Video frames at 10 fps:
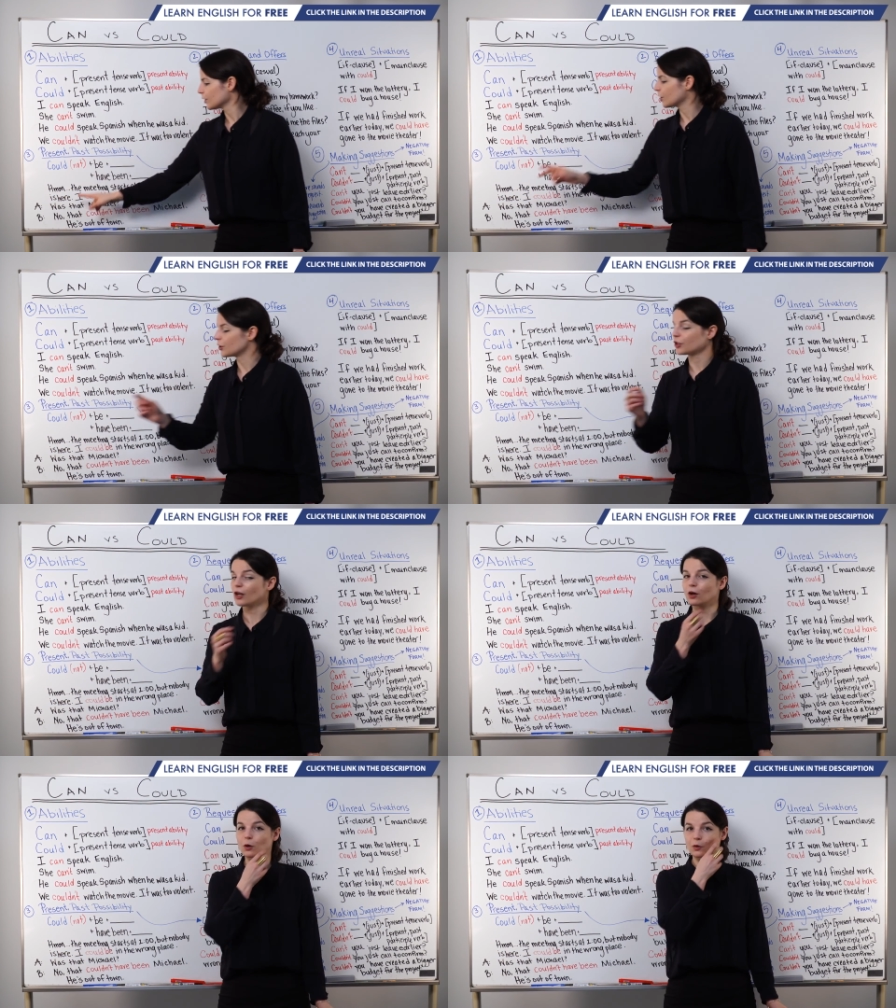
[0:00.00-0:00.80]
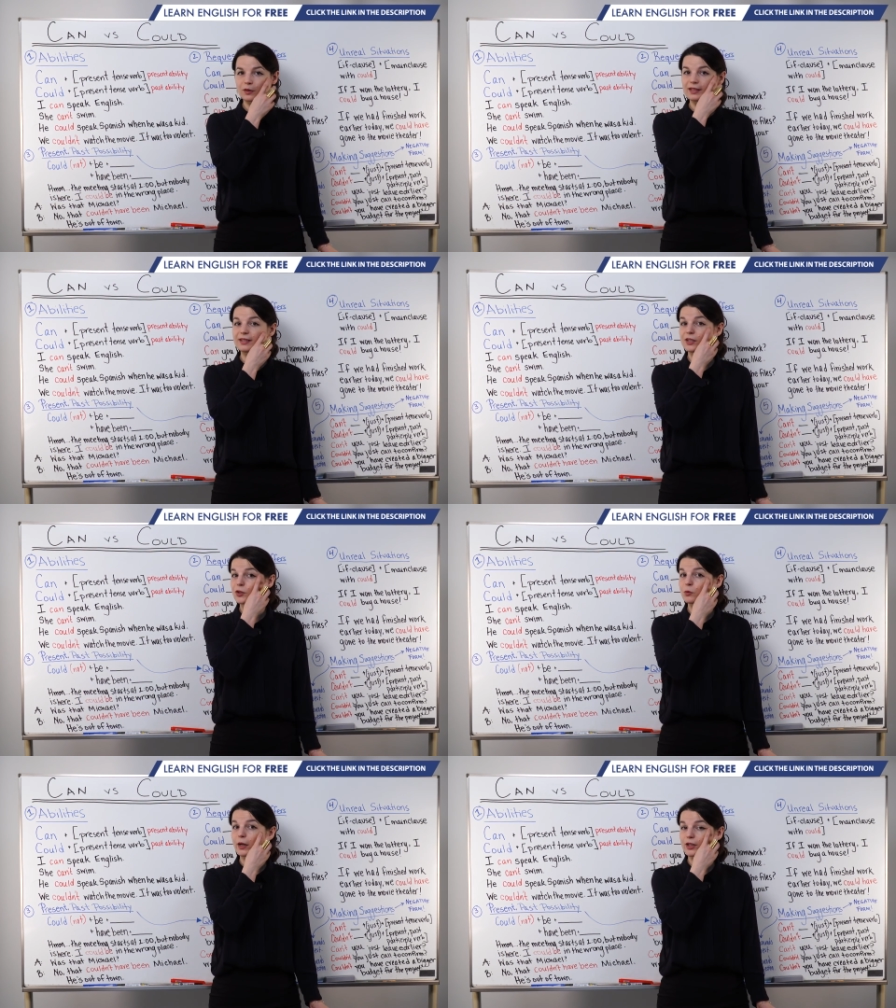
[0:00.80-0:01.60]
to show the
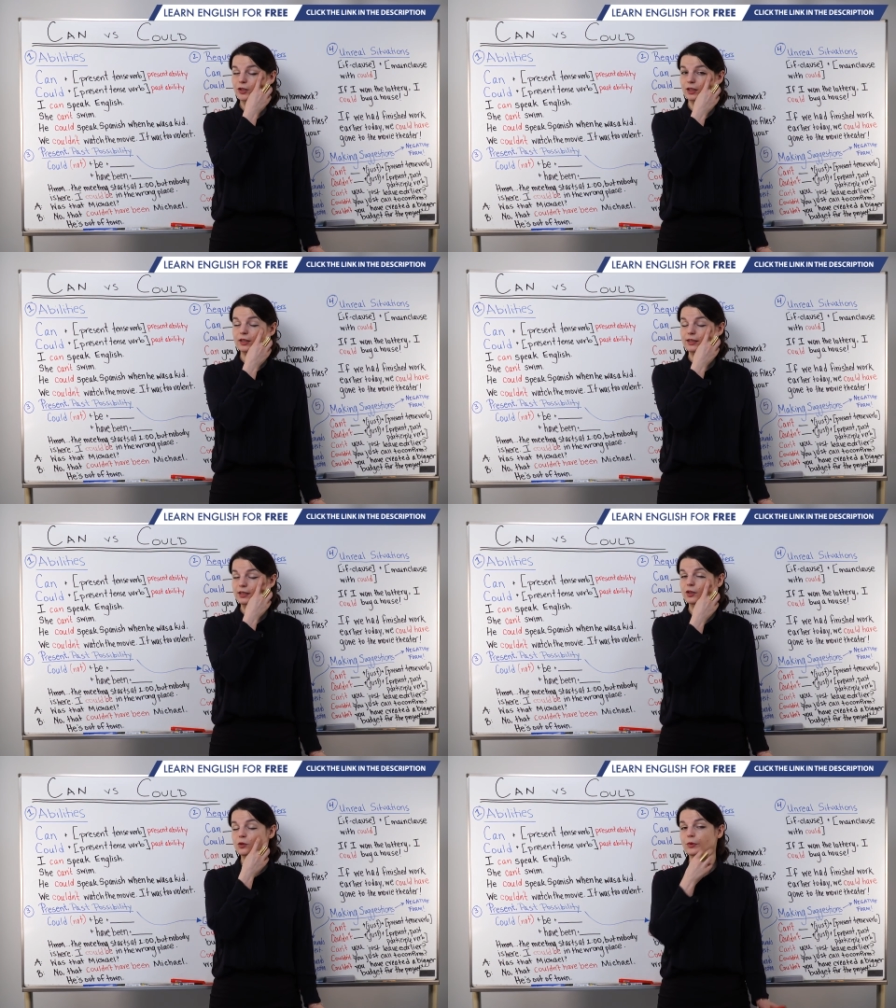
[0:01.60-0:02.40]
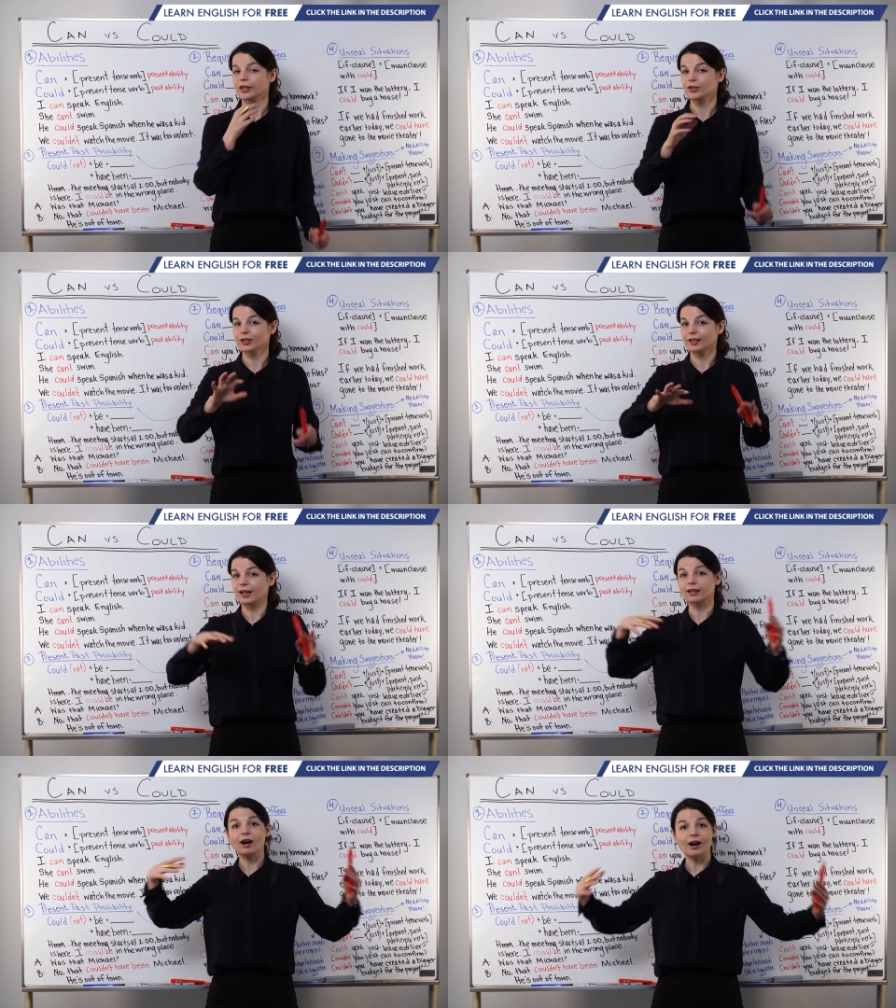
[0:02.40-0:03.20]
situation. Situation
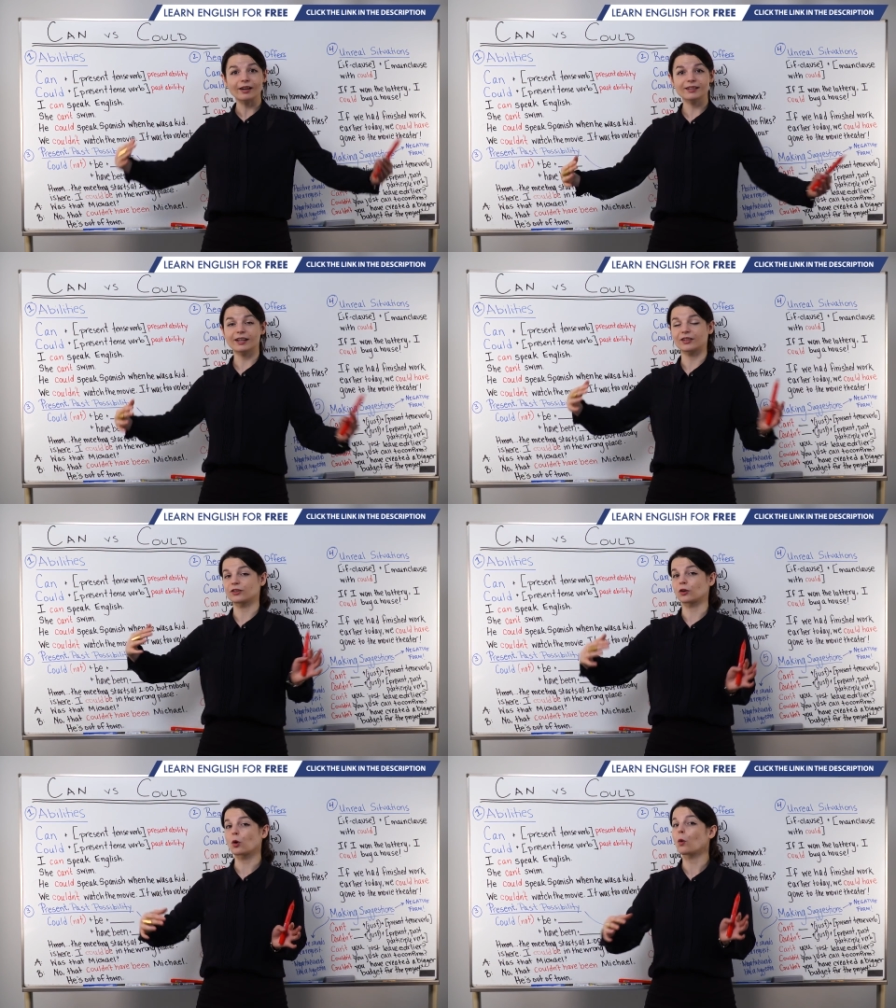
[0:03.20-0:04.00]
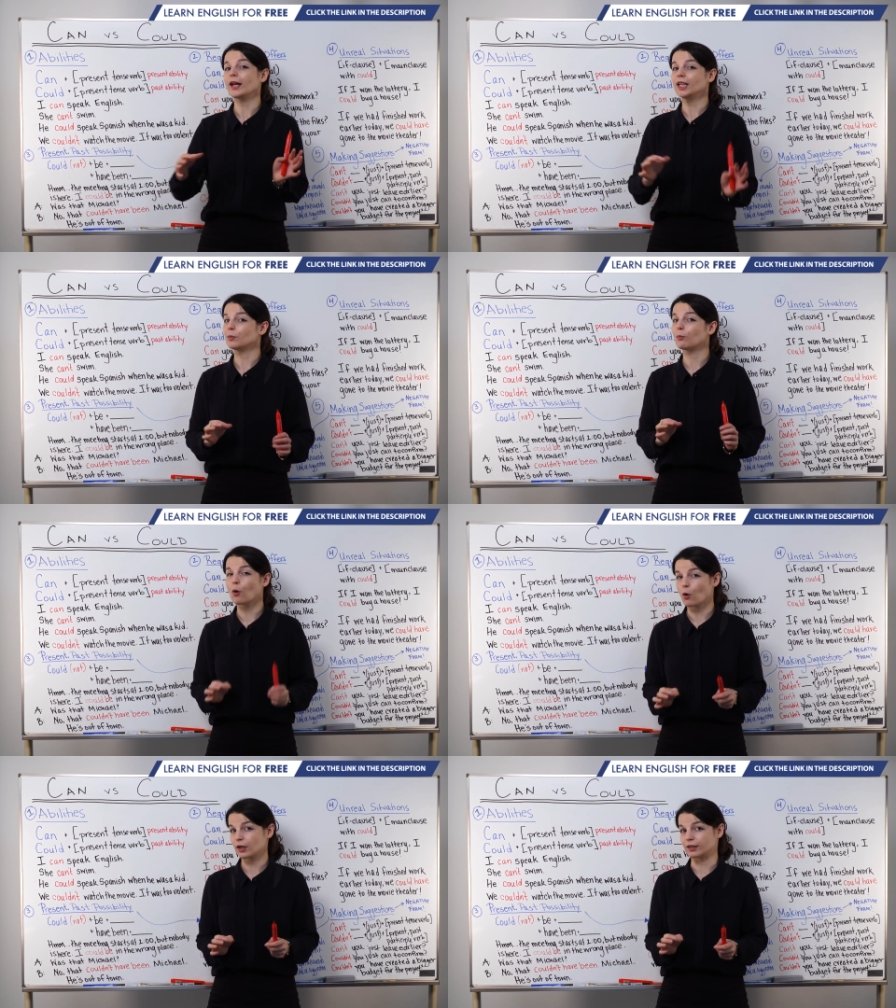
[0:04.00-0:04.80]
and context are quite
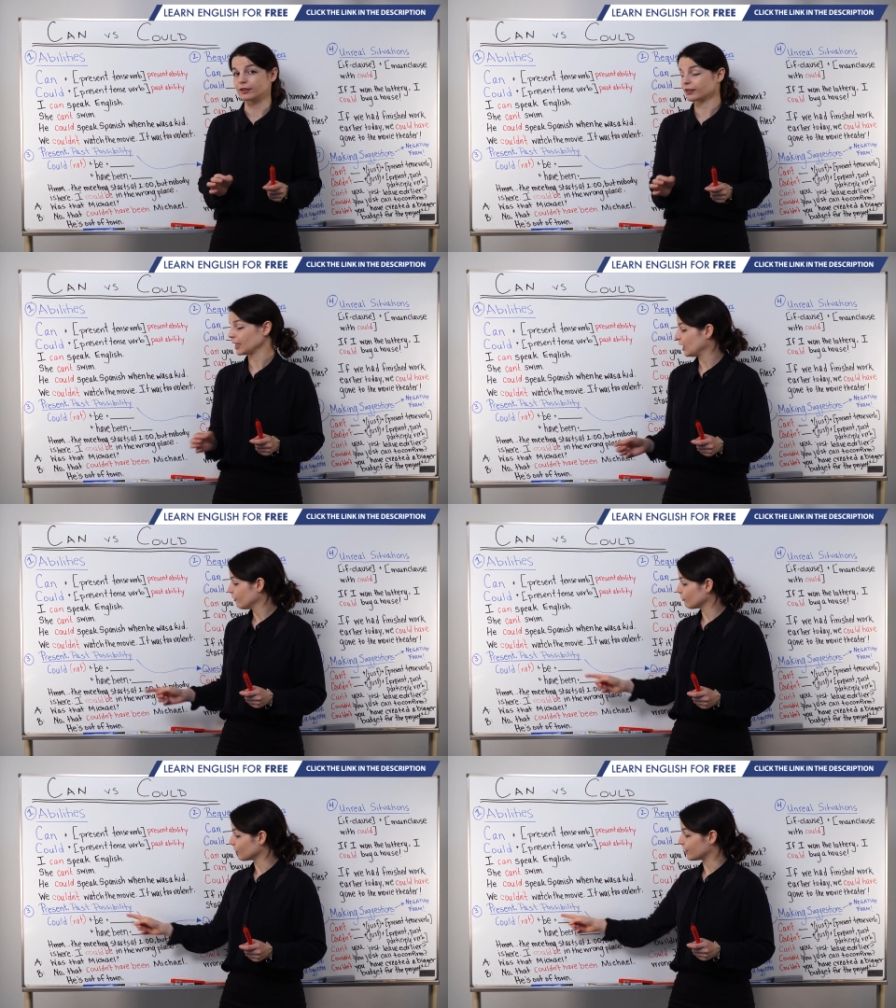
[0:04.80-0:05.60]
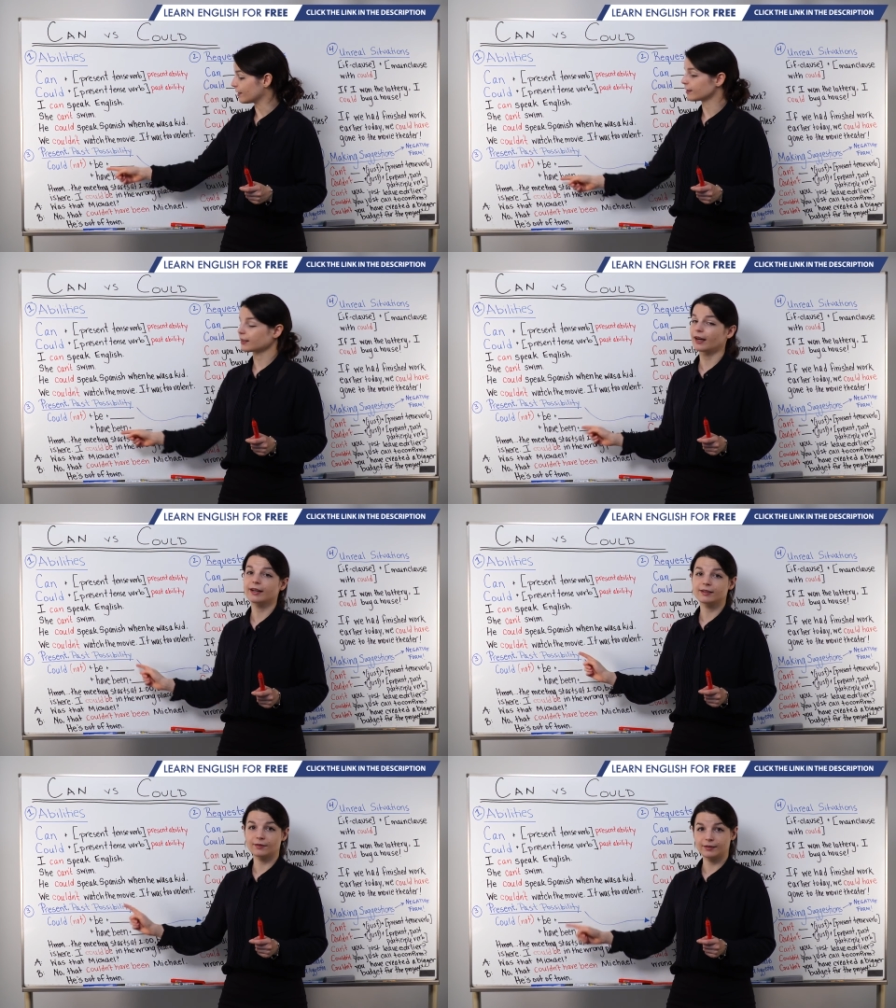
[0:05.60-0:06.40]
important for these
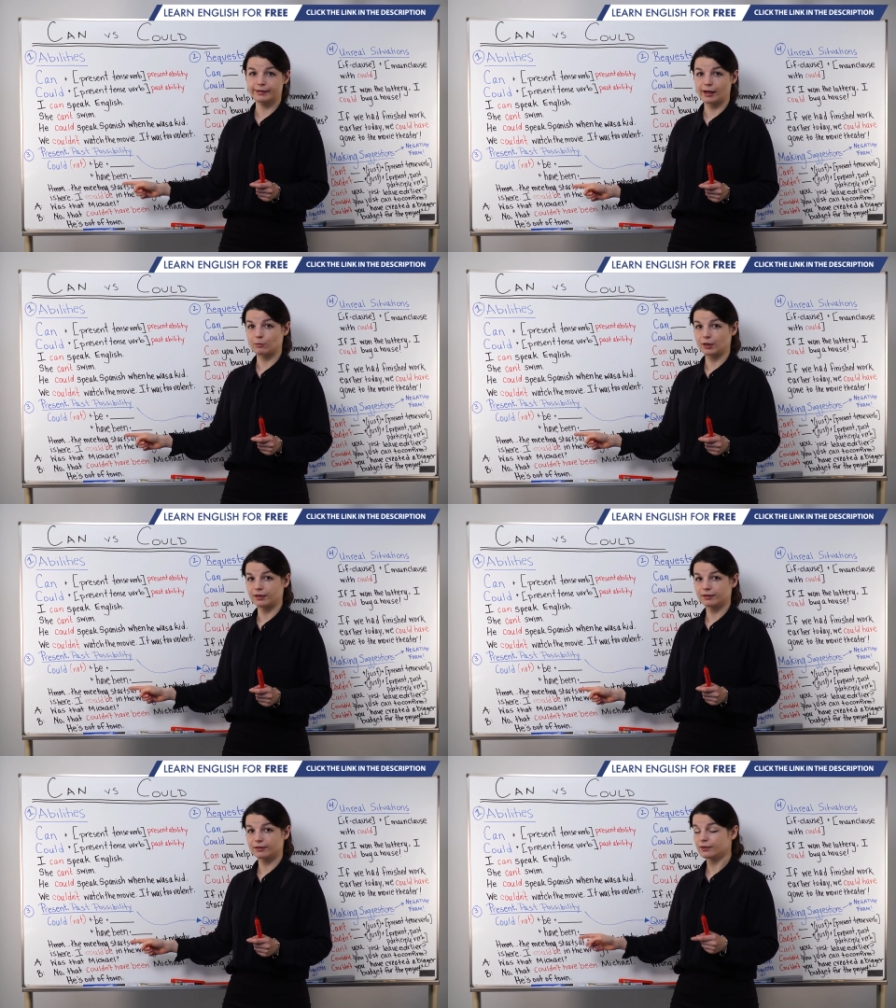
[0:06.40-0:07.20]
kinds of statements.